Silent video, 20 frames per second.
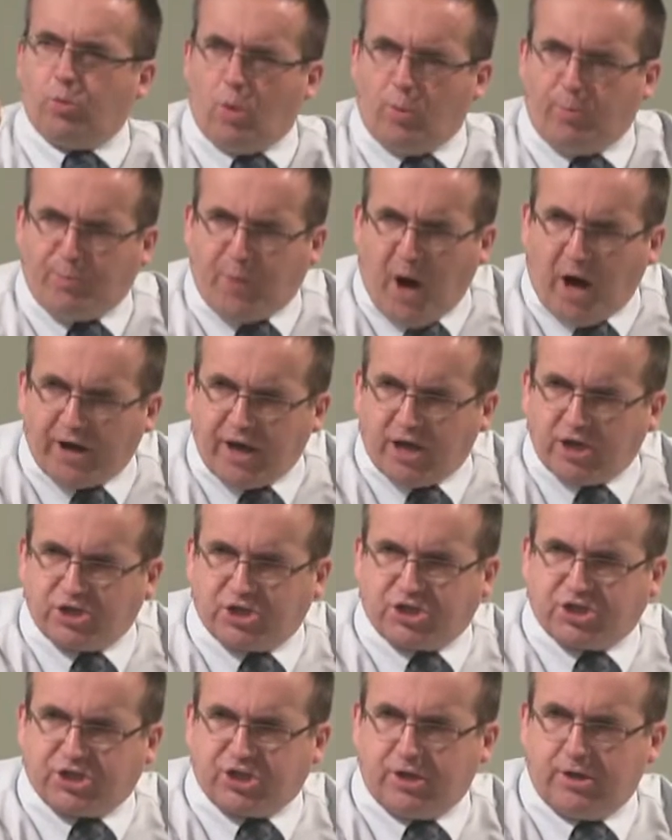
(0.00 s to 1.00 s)
will
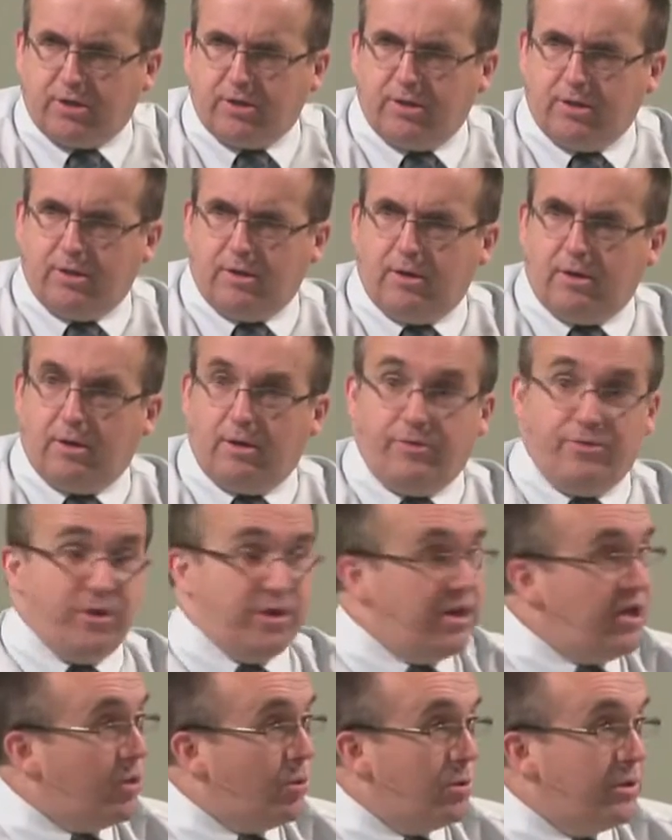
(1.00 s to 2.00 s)
punish.
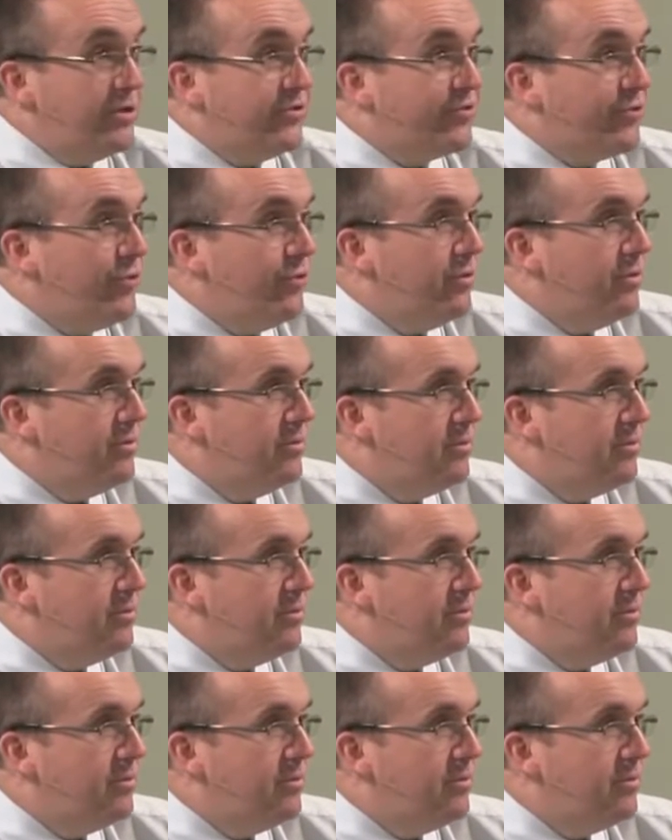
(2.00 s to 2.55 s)
They're equally true.